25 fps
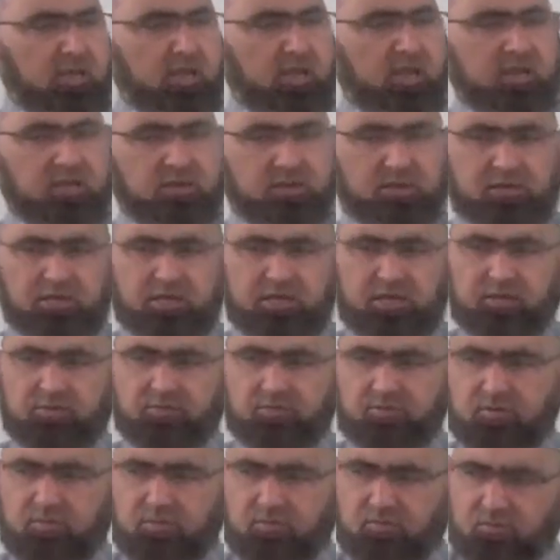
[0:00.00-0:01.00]
eat,
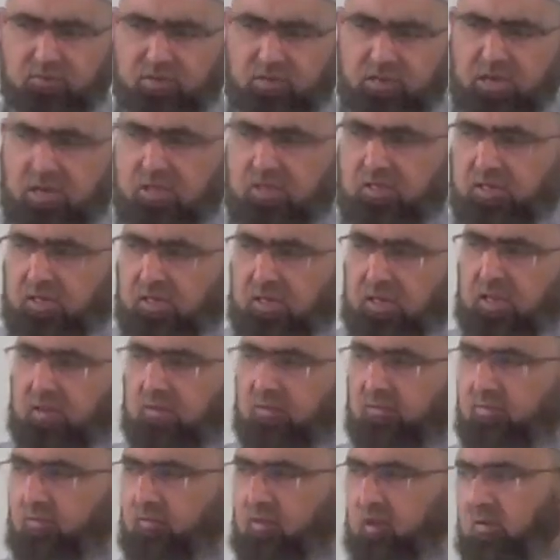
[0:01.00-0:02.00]
leave, eat,
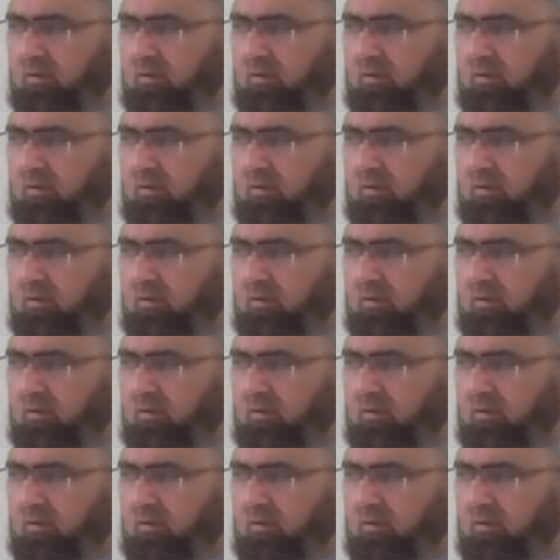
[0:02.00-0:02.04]
leave.